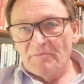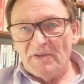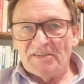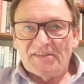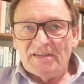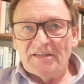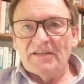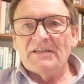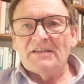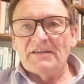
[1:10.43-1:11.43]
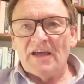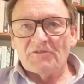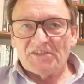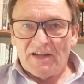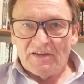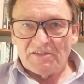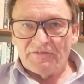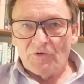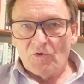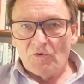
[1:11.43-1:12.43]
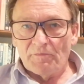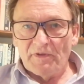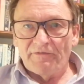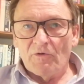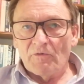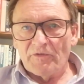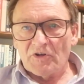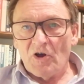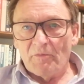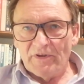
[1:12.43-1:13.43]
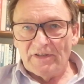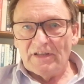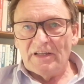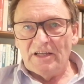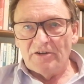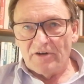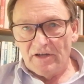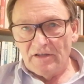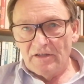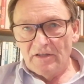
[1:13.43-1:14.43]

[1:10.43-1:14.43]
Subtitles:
BCE now stands for before the Common Era